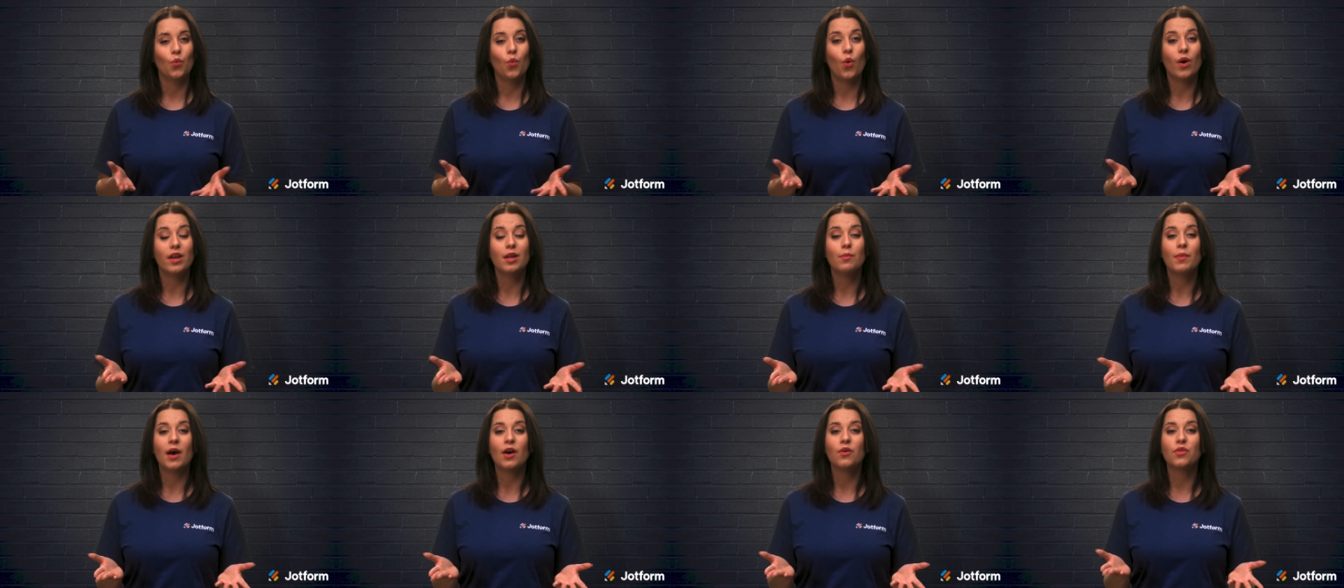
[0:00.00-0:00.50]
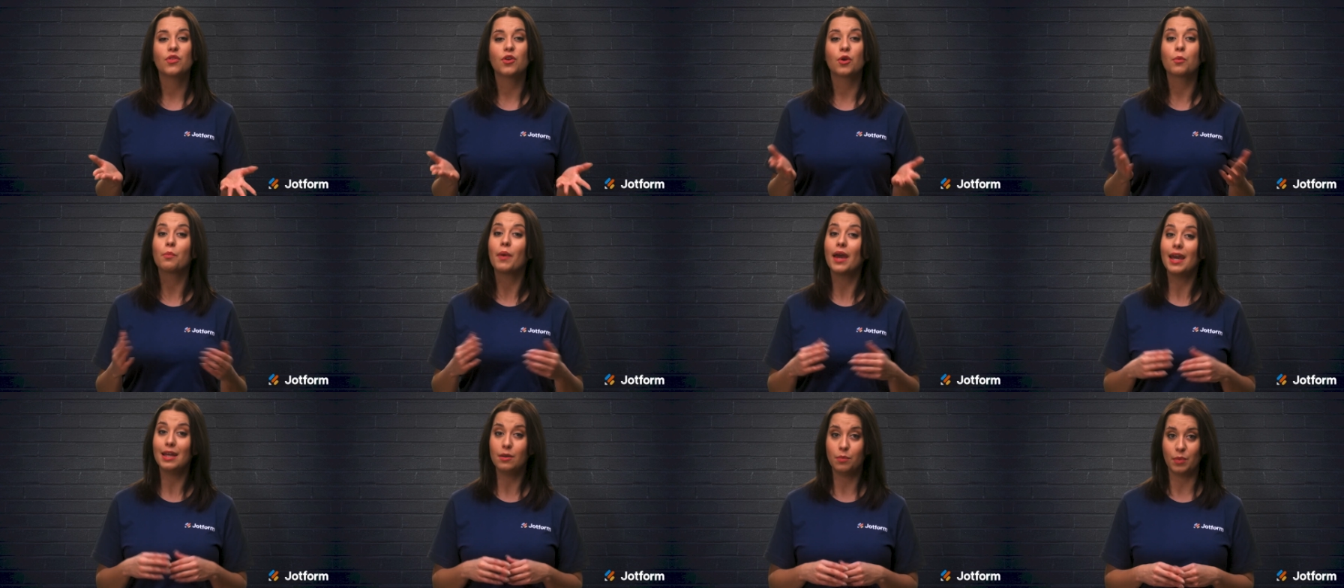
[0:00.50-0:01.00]
what about their
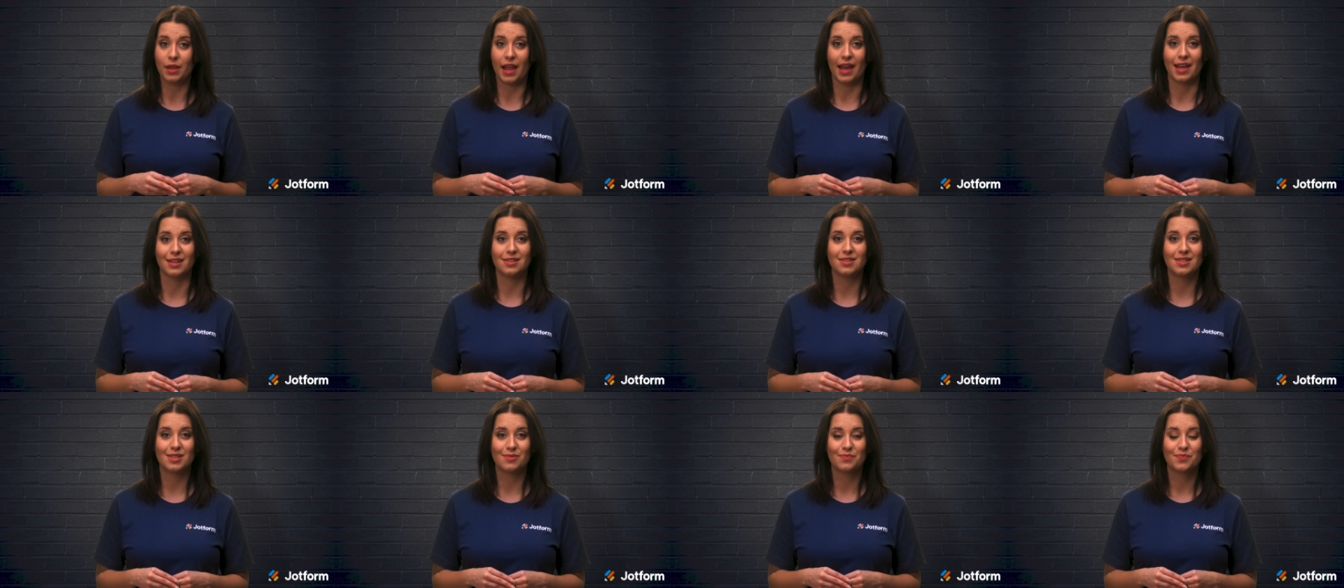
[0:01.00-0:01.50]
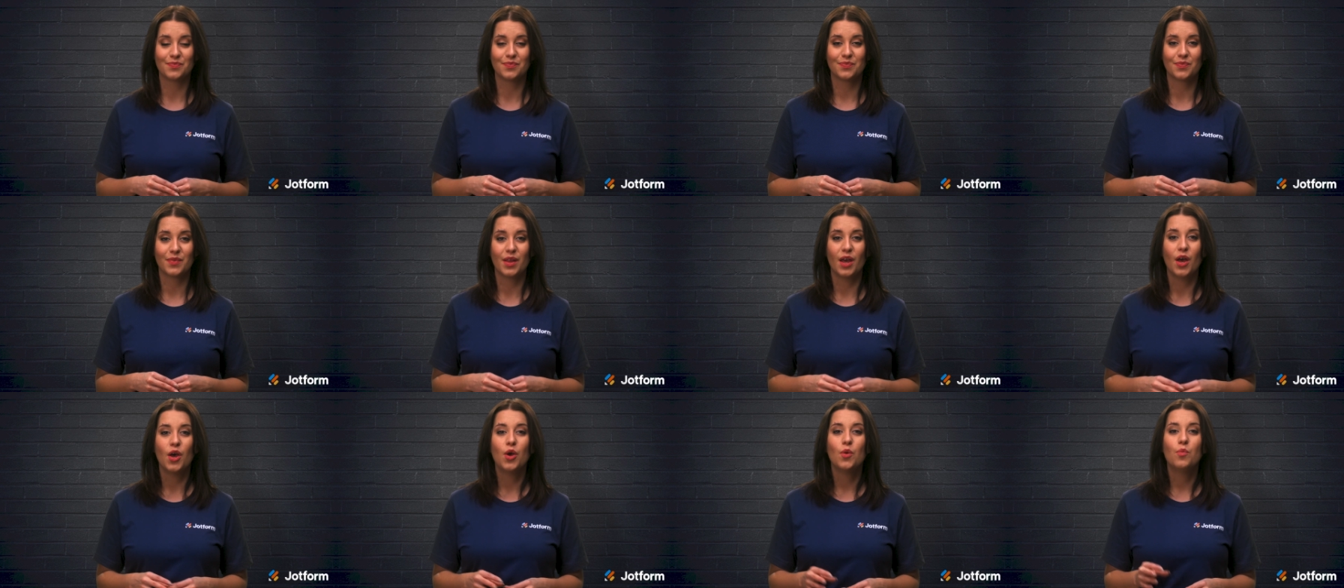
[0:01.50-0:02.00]
paid plans?
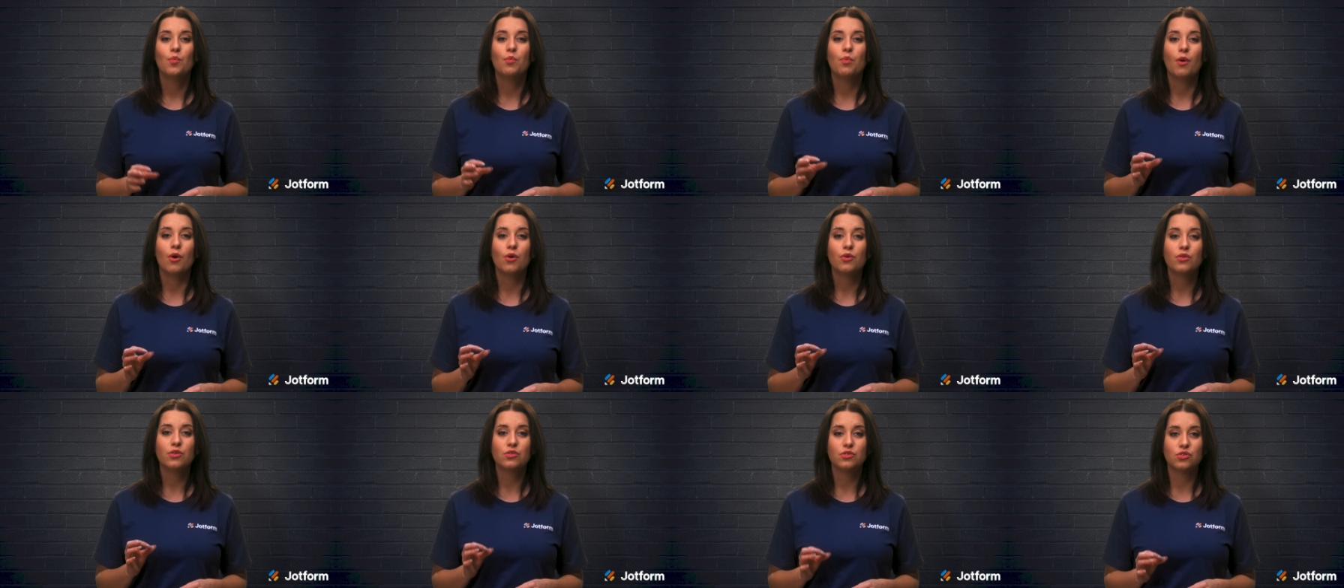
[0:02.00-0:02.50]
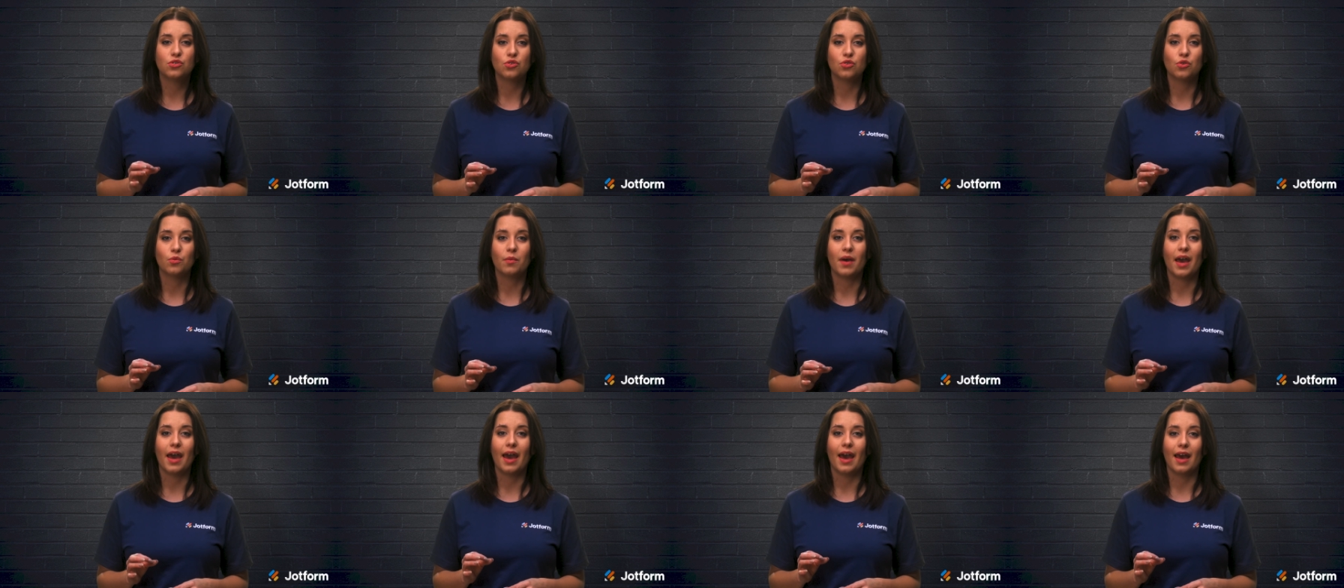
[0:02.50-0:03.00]
Both Zoom